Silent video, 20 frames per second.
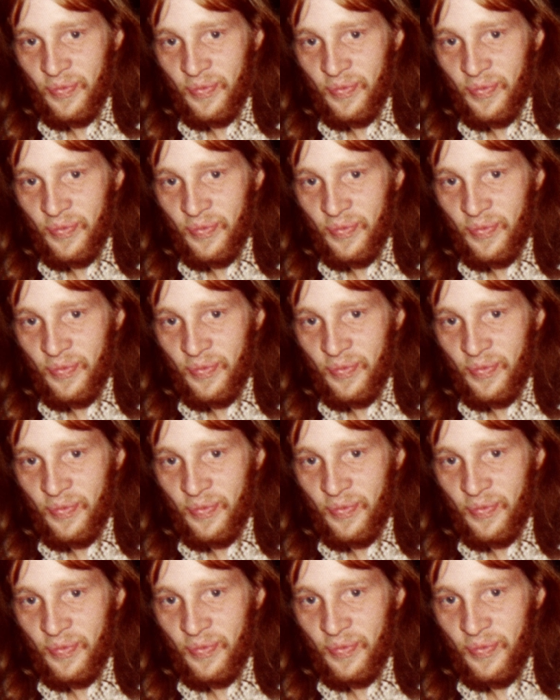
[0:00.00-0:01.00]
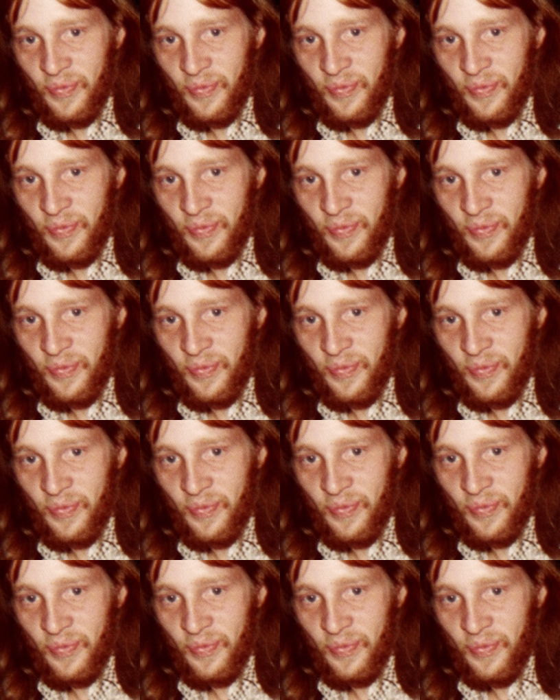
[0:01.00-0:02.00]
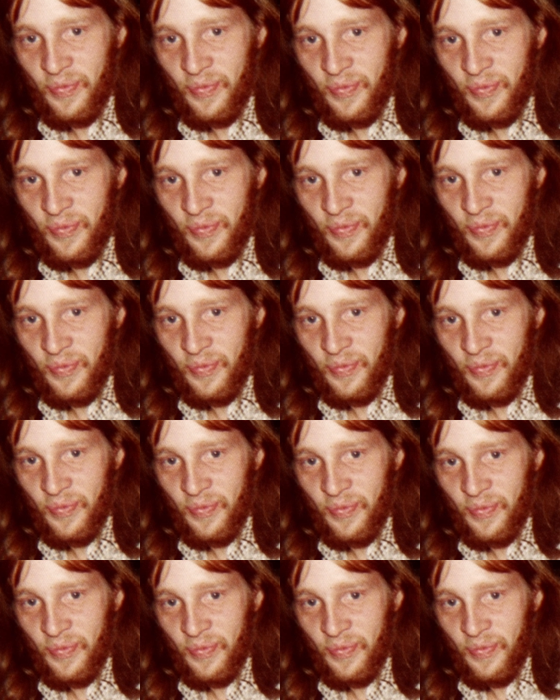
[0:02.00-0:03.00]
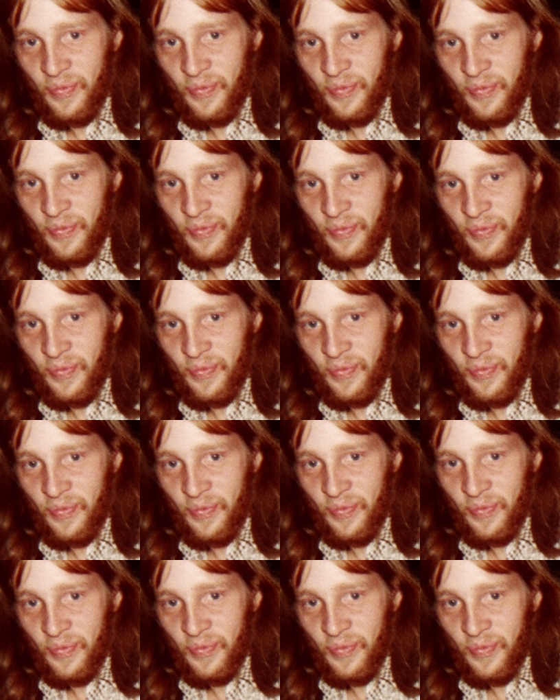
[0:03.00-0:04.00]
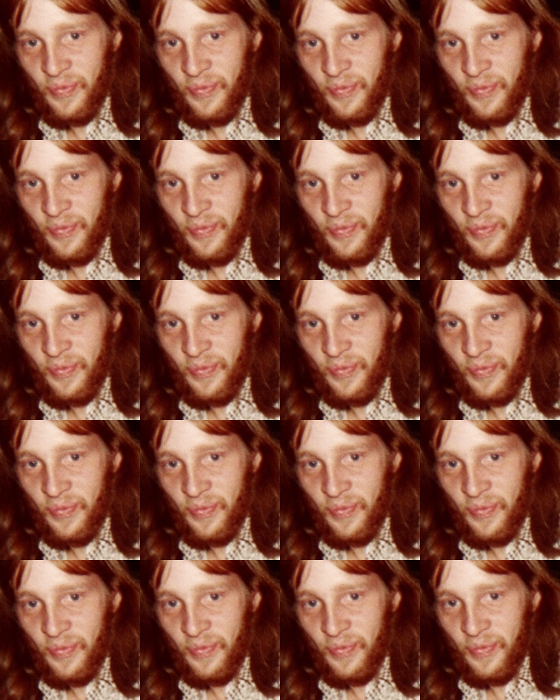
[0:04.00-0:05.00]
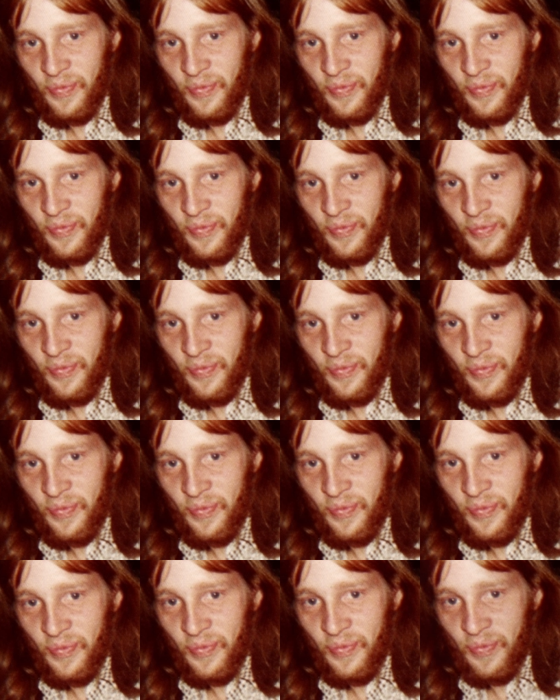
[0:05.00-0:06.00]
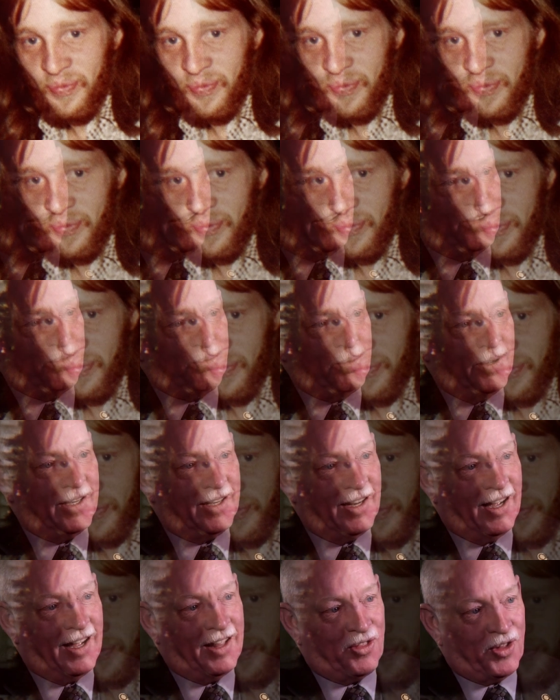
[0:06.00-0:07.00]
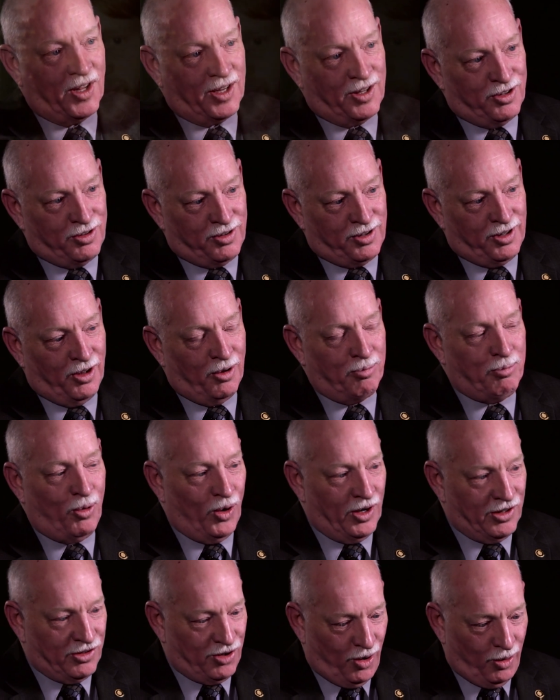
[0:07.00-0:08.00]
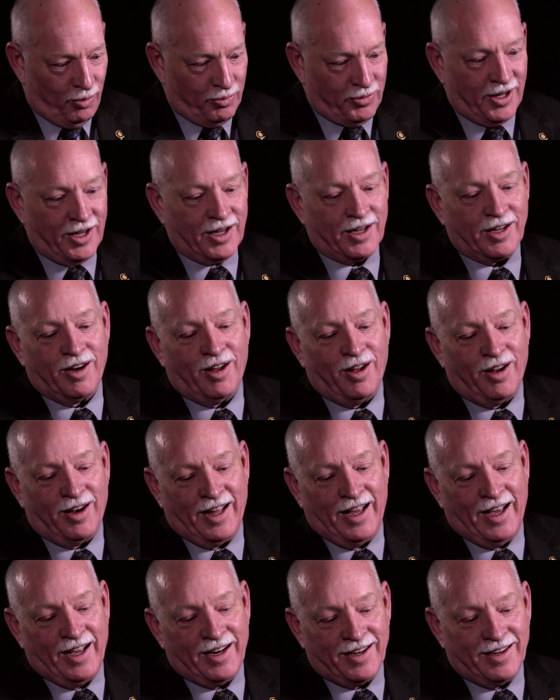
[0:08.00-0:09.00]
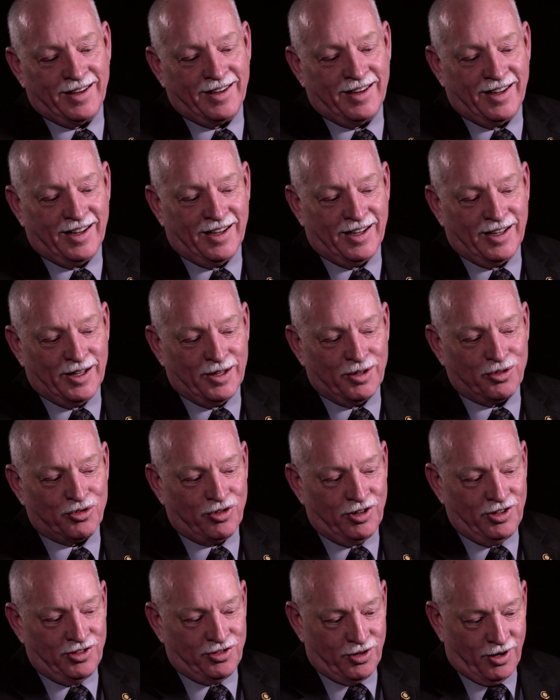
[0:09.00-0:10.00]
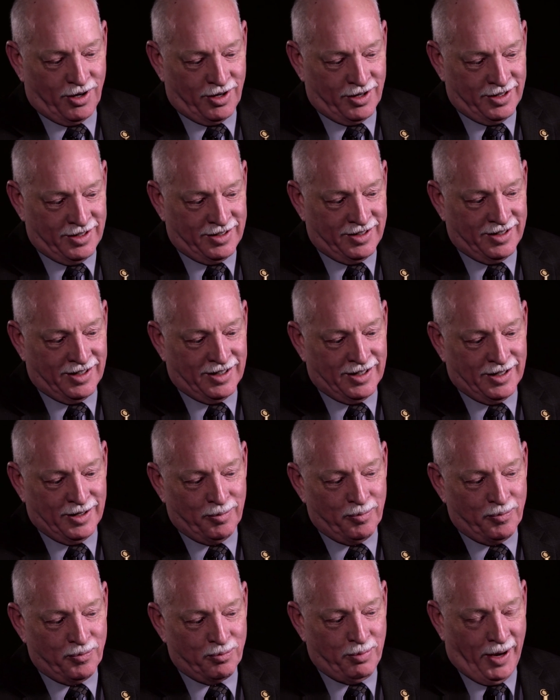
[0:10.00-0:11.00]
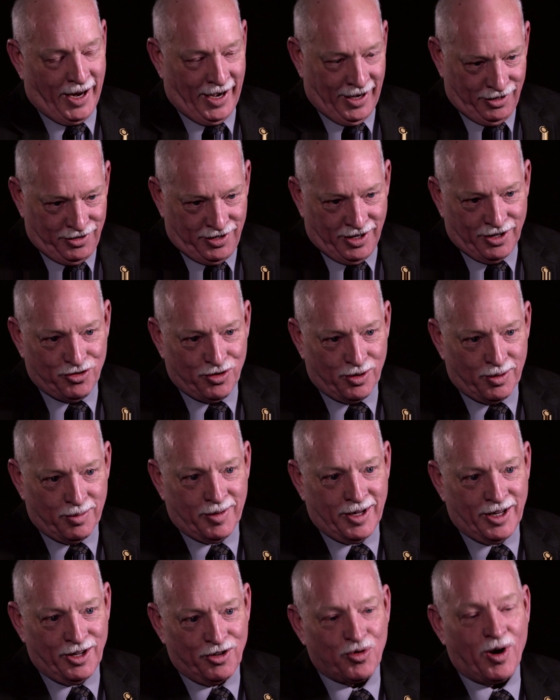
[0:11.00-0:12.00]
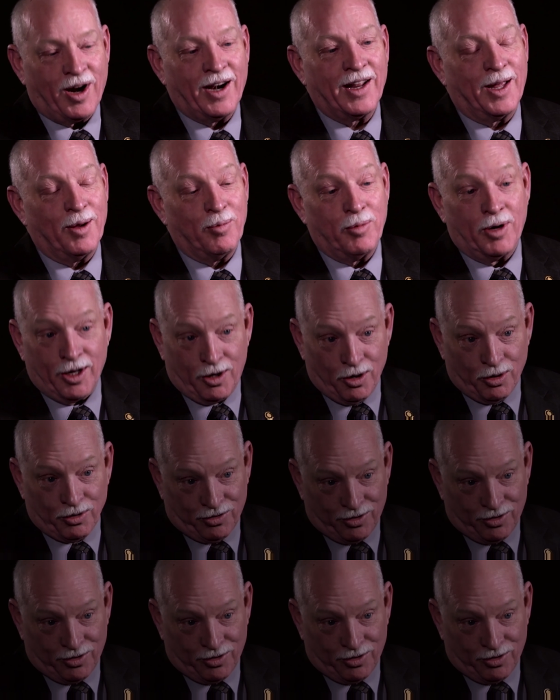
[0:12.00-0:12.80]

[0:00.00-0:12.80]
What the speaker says: care. I was 6 months from being 17. I had no idea where that was going to go. I don't know why, but I think it's the boys' home thing and all that. And she started paying attention to me, trying to get me to go to